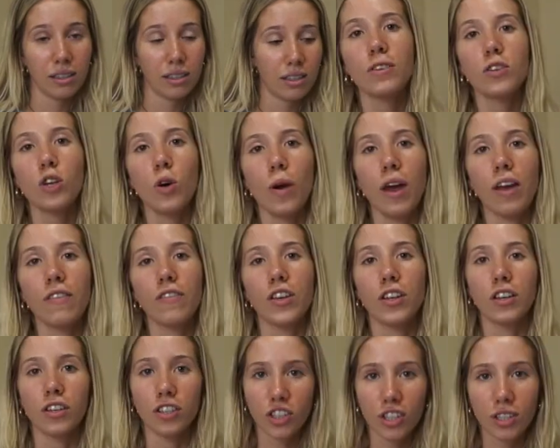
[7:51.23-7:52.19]
So if
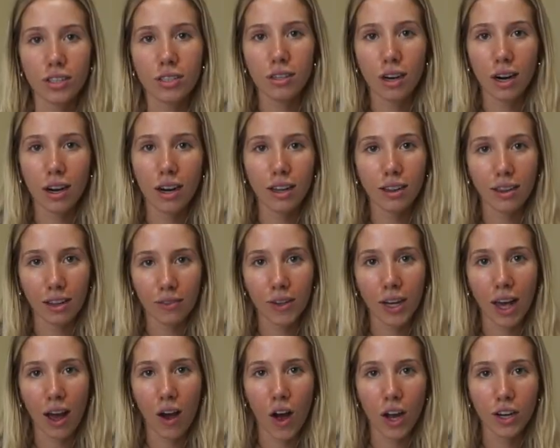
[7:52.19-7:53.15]
you're just starting living
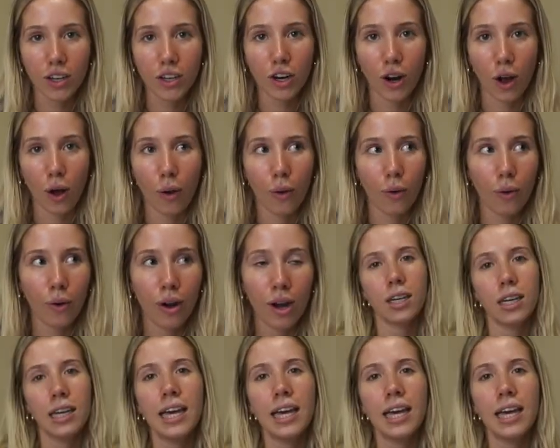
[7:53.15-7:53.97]
out on your own,